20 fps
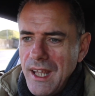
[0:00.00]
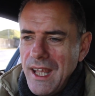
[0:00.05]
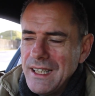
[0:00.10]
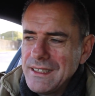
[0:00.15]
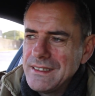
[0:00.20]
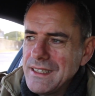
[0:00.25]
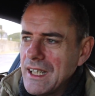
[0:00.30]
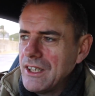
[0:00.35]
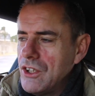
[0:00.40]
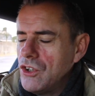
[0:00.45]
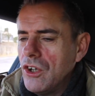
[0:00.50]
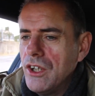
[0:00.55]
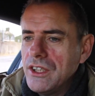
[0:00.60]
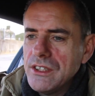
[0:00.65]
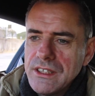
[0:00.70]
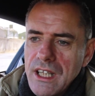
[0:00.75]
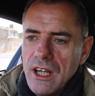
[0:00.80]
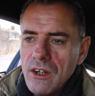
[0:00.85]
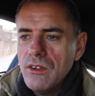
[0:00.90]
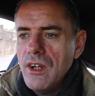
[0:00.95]
It's that
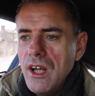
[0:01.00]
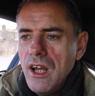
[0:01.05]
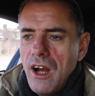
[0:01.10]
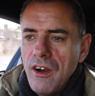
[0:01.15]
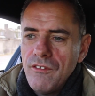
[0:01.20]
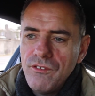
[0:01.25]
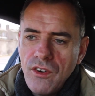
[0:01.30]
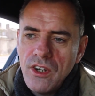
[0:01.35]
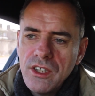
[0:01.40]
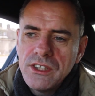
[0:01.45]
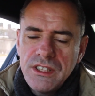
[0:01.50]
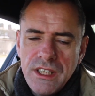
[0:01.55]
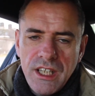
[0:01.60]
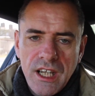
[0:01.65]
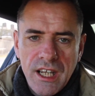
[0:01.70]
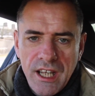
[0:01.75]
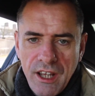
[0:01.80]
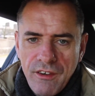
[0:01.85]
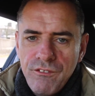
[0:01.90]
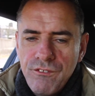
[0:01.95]
noise. Now, unfortunately,
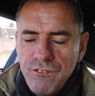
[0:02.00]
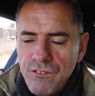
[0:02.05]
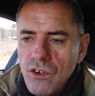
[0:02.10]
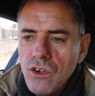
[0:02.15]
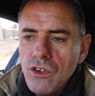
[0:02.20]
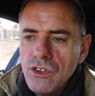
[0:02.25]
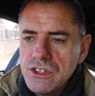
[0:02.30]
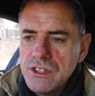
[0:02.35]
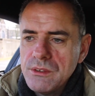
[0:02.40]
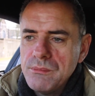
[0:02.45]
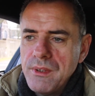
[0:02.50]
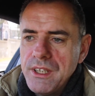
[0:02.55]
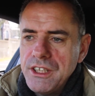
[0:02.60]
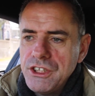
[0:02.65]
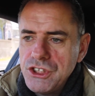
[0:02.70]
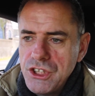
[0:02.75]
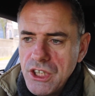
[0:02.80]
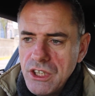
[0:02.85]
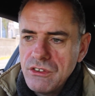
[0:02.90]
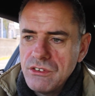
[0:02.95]
I have frozen my
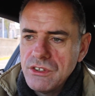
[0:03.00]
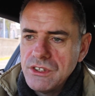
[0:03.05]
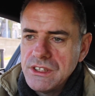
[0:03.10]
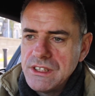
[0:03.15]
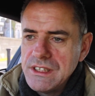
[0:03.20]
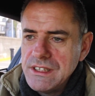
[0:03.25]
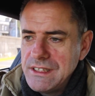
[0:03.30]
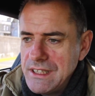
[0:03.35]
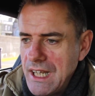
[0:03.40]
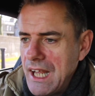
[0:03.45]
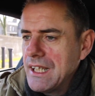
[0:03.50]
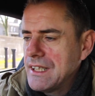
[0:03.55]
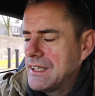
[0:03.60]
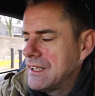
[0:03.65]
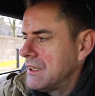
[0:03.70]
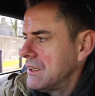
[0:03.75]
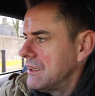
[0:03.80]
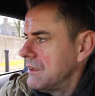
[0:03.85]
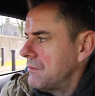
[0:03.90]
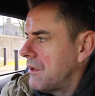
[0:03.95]
children to
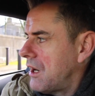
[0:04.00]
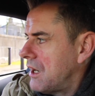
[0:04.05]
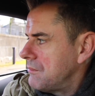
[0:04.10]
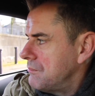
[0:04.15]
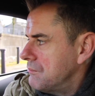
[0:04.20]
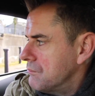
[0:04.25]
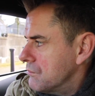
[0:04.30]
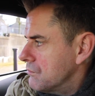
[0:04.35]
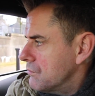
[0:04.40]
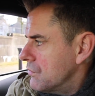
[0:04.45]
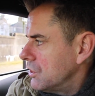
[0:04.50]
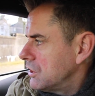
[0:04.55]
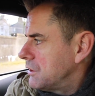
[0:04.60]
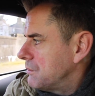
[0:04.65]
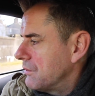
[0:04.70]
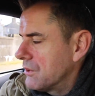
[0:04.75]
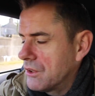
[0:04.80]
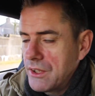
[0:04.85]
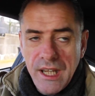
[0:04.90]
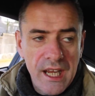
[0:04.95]
death on
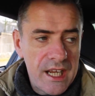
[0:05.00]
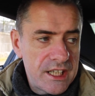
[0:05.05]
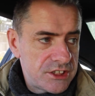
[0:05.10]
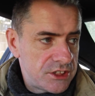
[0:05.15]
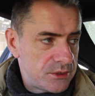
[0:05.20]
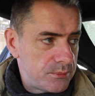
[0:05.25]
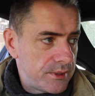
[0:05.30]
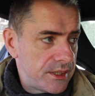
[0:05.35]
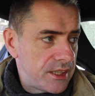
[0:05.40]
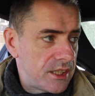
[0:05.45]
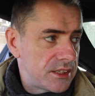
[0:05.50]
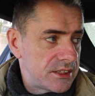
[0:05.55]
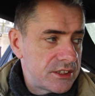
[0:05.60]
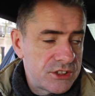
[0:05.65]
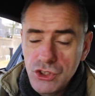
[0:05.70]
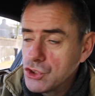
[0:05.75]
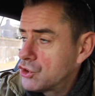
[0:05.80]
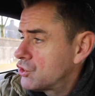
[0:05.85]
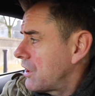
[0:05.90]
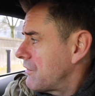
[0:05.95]
multiple occasions because I
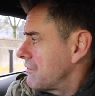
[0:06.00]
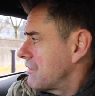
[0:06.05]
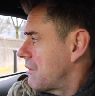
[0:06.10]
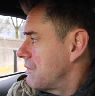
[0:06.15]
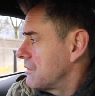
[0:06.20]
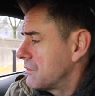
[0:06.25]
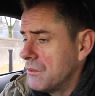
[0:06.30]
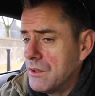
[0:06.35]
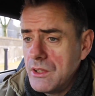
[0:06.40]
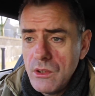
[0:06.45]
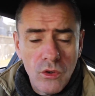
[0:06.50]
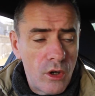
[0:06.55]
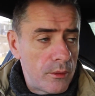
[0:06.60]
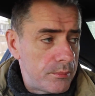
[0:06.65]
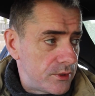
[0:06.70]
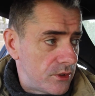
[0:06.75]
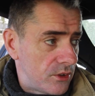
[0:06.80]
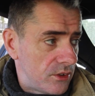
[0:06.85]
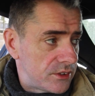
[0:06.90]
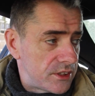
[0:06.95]
just drive around with the window
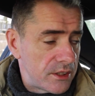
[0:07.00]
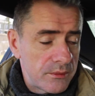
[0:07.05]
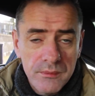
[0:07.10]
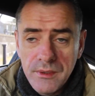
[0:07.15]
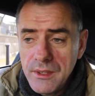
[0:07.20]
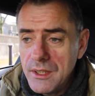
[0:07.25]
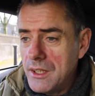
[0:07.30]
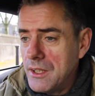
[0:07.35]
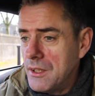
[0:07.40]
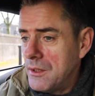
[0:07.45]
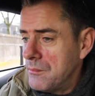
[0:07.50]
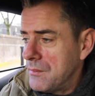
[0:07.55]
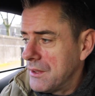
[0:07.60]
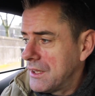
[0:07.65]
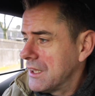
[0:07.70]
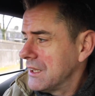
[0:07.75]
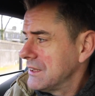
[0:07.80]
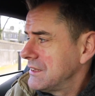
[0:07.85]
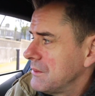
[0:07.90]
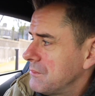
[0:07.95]
open the whole time
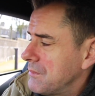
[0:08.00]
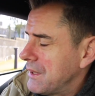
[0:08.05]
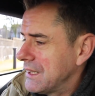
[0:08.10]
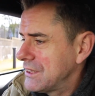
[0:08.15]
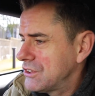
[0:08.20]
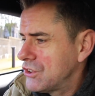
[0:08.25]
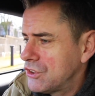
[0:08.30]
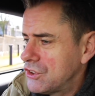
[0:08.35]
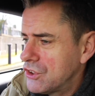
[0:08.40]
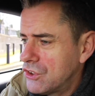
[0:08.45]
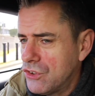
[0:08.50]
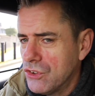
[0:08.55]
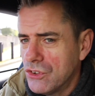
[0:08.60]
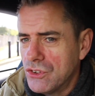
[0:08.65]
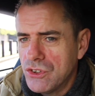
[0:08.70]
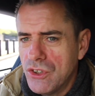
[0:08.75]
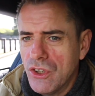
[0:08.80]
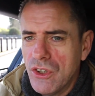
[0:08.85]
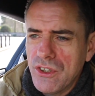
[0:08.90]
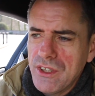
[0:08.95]
because it makes such a
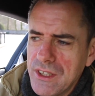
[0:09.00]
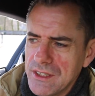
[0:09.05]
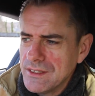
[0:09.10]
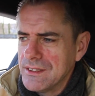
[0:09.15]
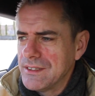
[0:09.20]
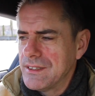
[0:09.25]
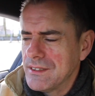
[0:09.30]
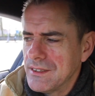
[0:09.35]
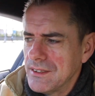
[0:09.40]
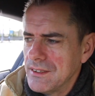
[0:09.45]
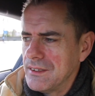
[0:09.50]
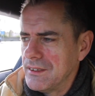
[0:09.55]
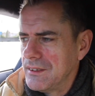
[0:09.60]
good noise.